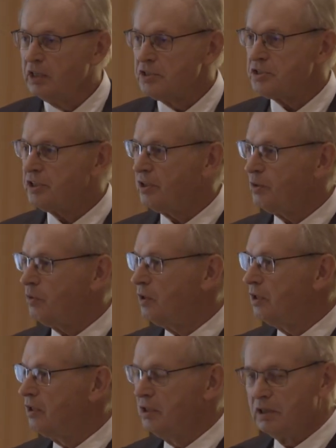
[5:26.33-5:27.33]

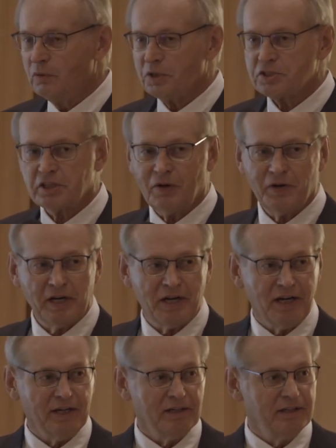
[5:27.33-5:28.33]
So what's going
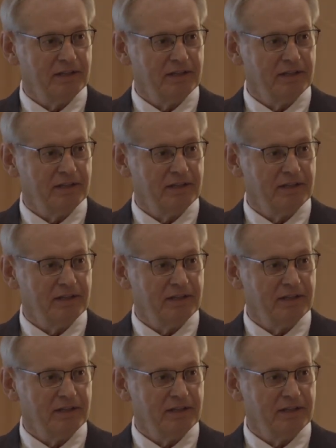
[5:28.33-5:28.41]
on?